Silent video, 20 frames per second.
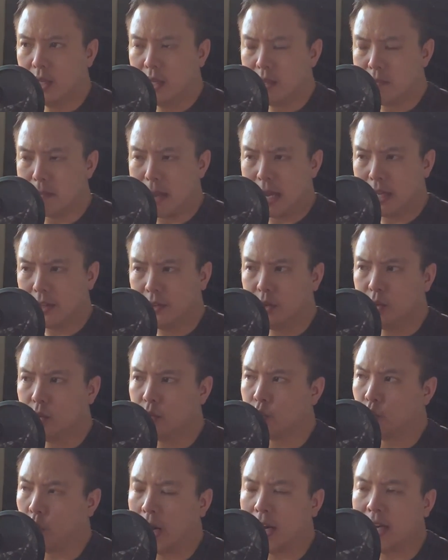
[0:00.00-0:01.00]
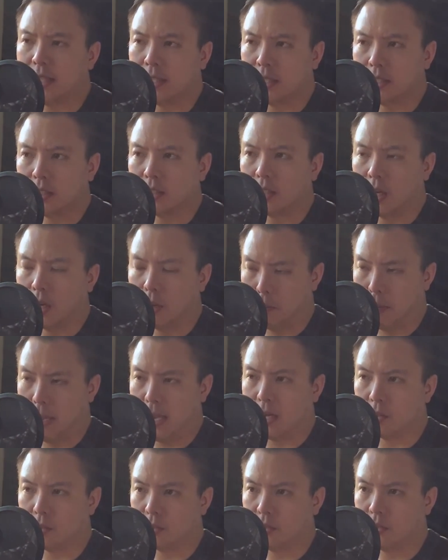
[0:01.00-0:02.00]
Matthew writing
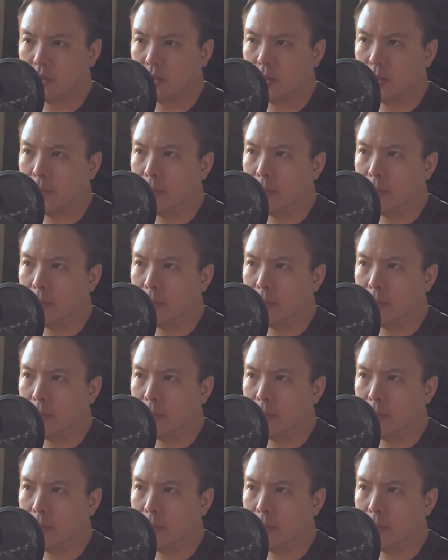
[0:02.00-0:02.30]
about